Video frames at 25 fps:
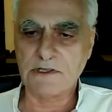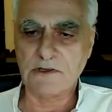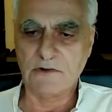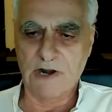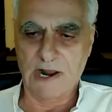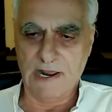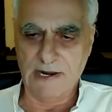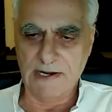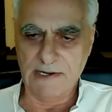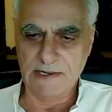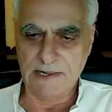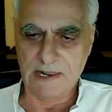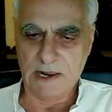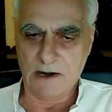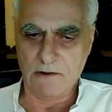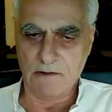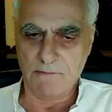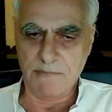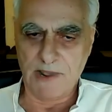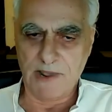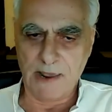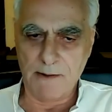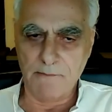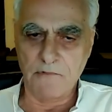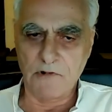United
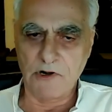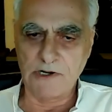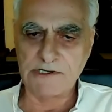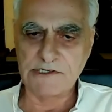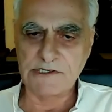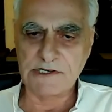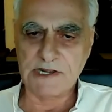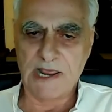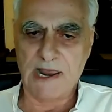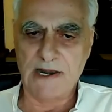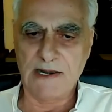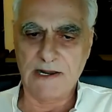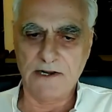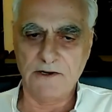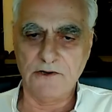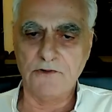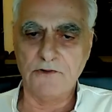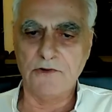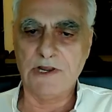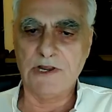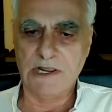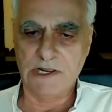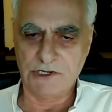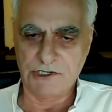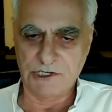Arab Emirates and
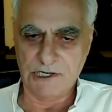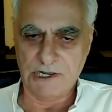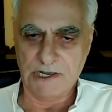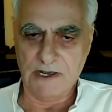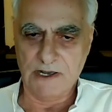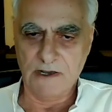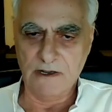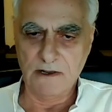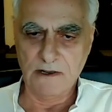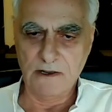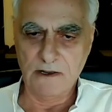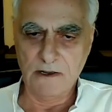Indonesia.